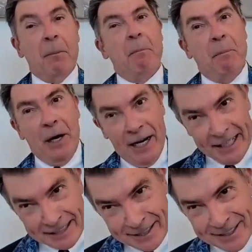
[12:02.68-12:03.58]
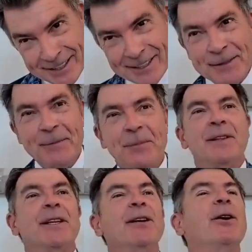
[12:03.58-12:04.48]
But
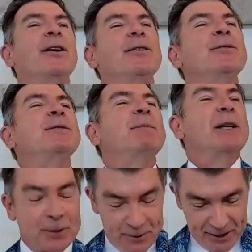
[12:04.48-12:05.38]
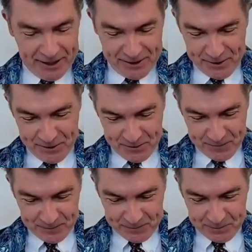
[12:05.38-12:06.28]
there are those special
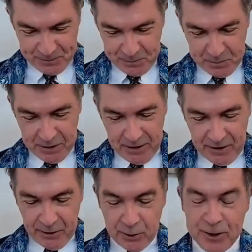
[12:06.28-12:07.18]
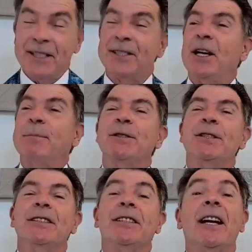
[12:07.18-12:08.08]
cases, those
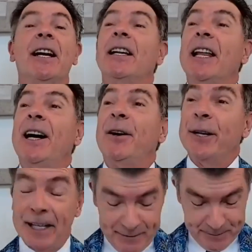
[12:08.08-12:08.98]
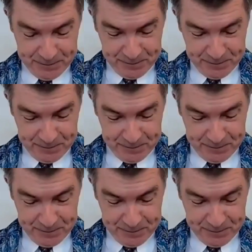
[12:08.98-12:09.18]
exceptions that I allow in.